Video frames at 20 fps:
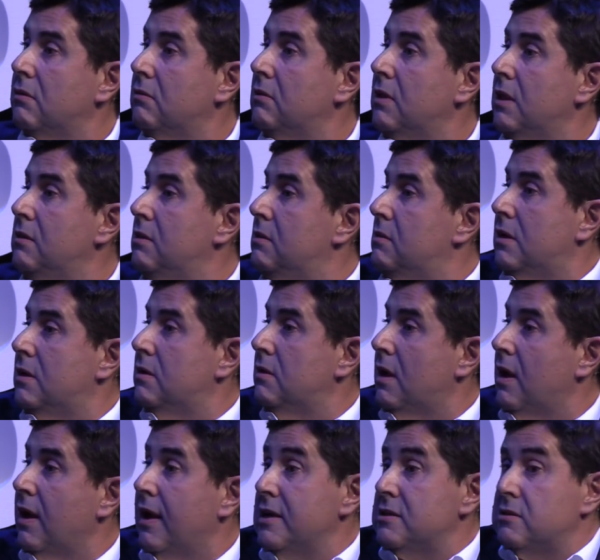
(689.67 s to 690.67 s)
they did,
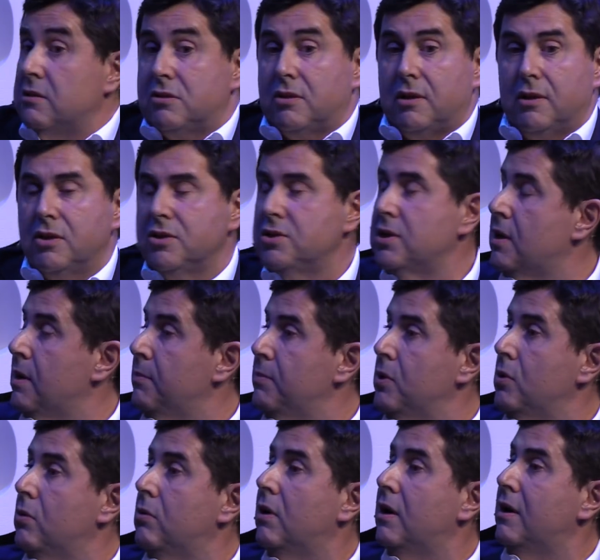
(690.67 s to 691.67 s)
I guess, a strategic
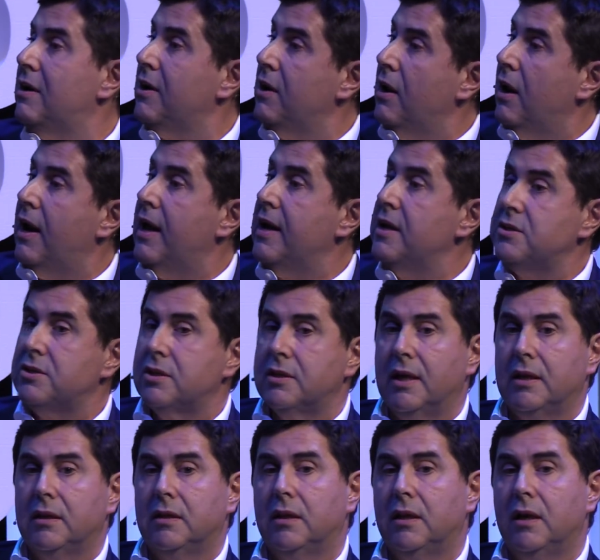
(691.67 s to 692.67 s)
review and realized
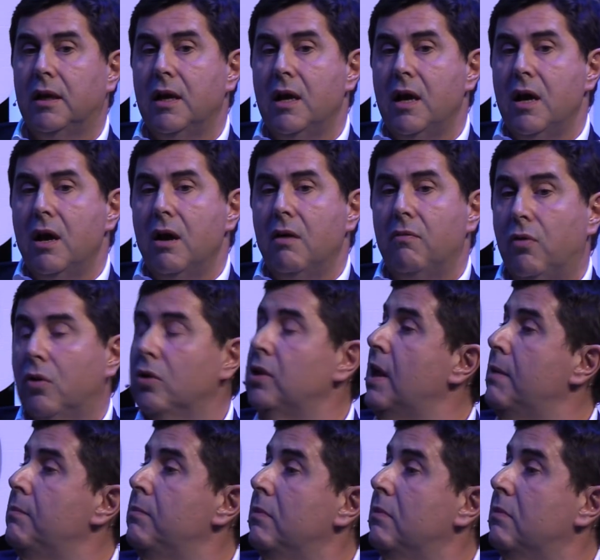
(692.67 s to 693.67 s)
that for
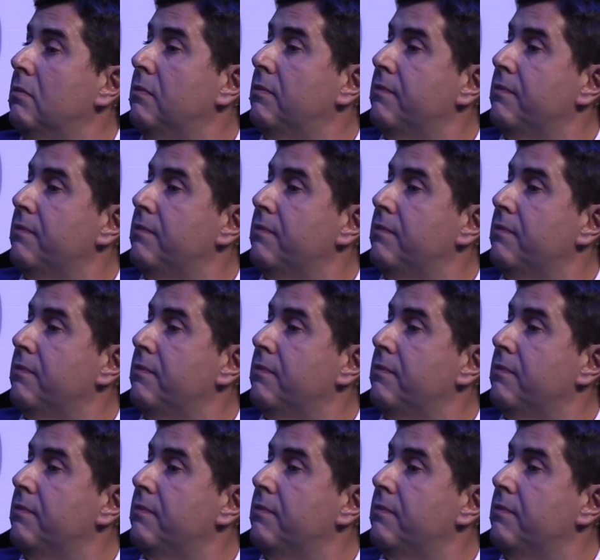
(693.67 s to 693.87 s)
them,